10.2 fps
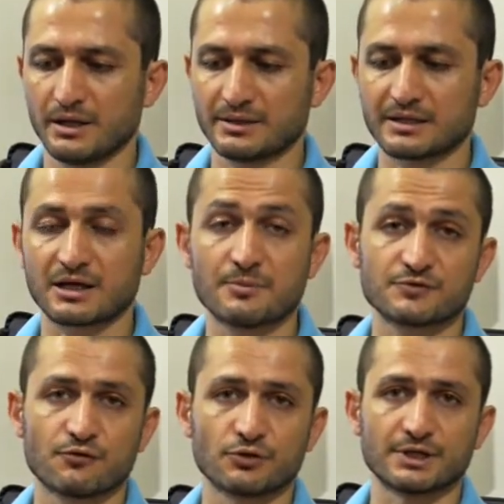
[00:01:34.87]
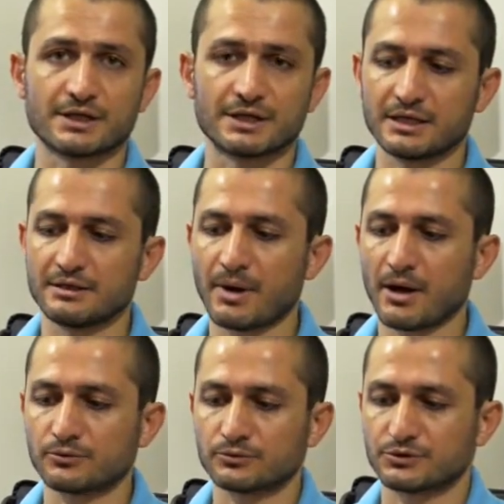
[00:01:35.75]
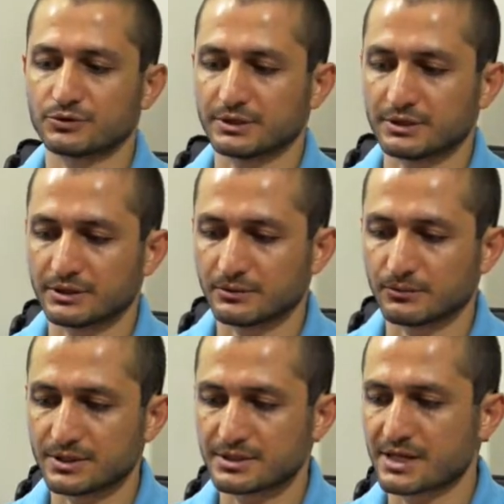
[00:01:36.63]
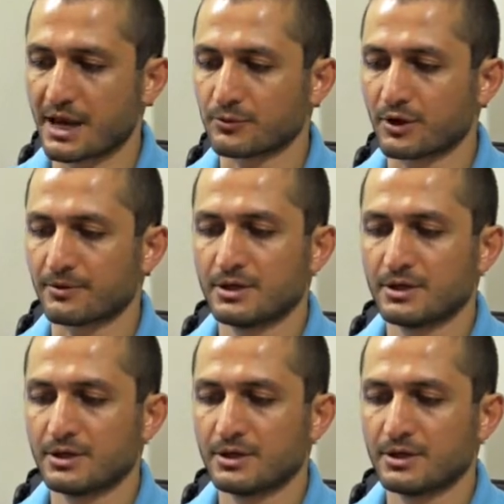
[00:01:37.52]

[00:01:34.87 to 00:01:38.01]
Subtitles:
That comes for the E-mount with this camera.